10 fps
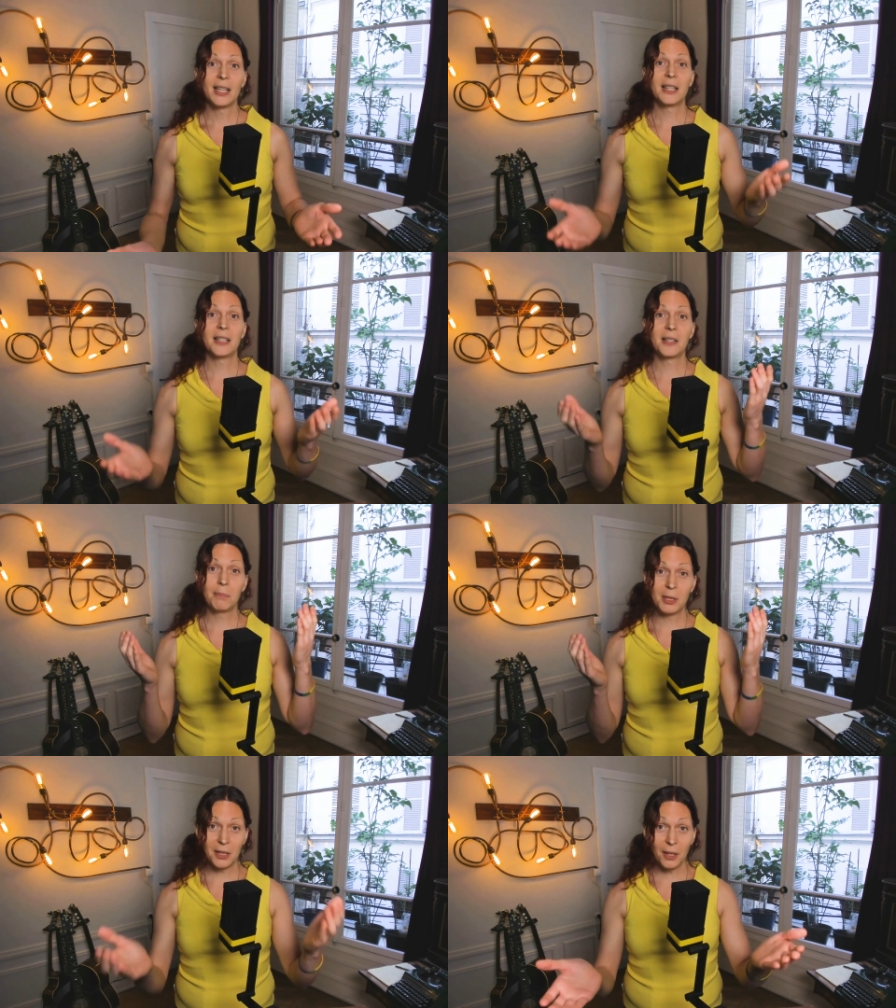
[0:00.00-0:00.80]
It is
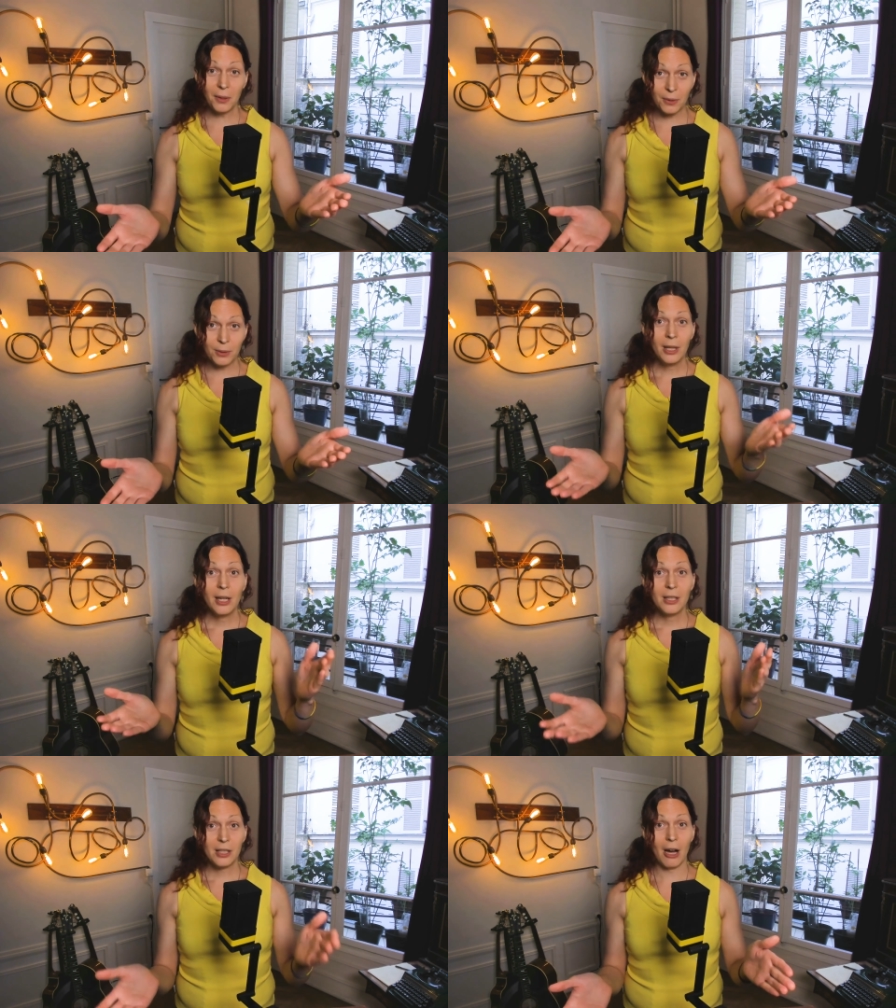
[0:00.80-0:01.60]
up to you
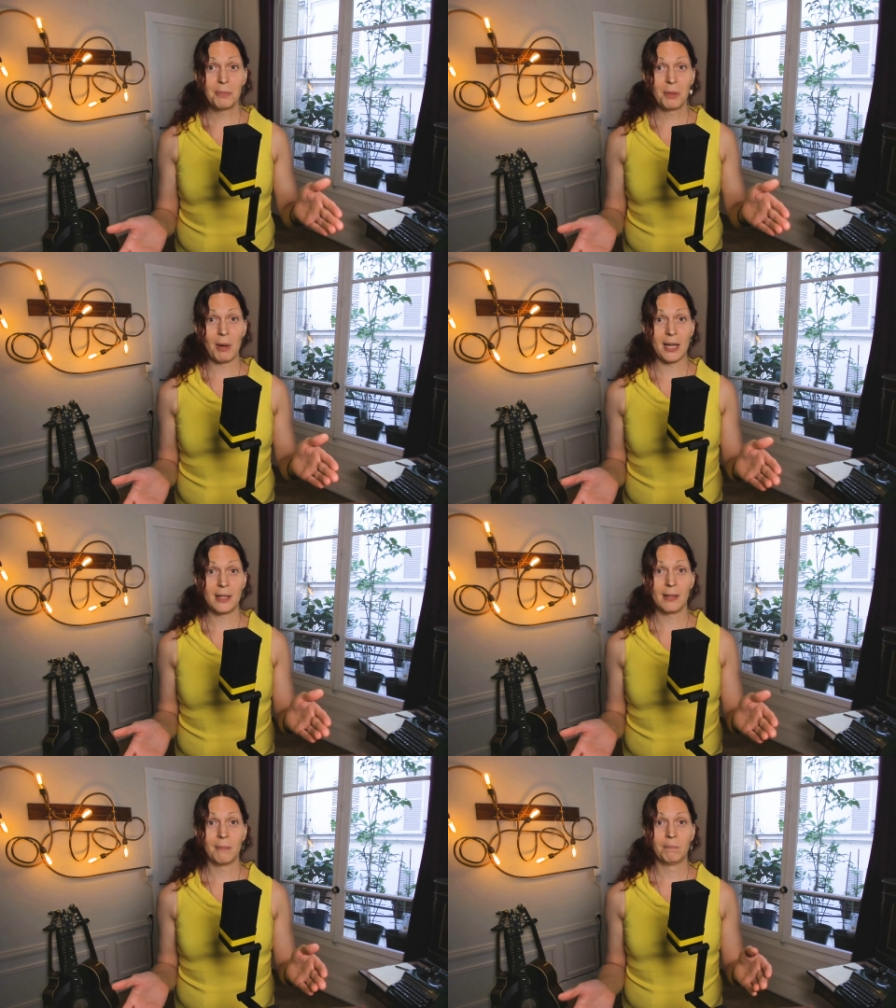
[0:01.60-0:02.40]
to
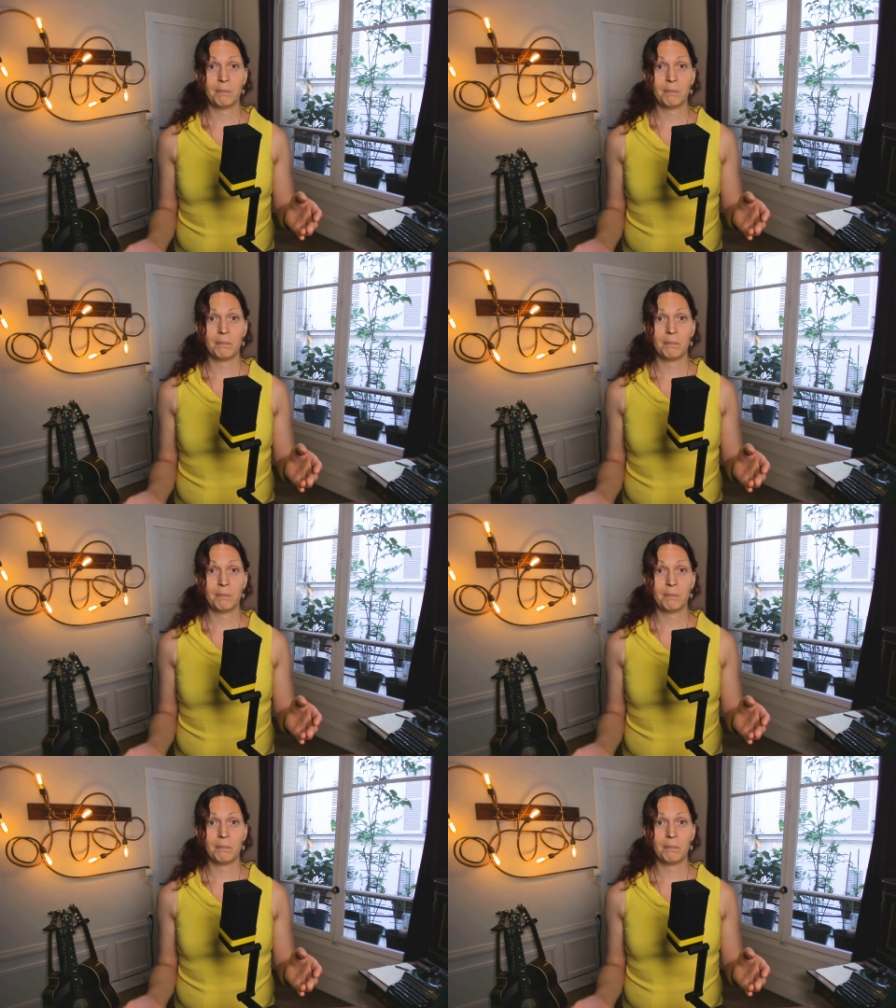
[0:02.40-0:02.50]
optimize.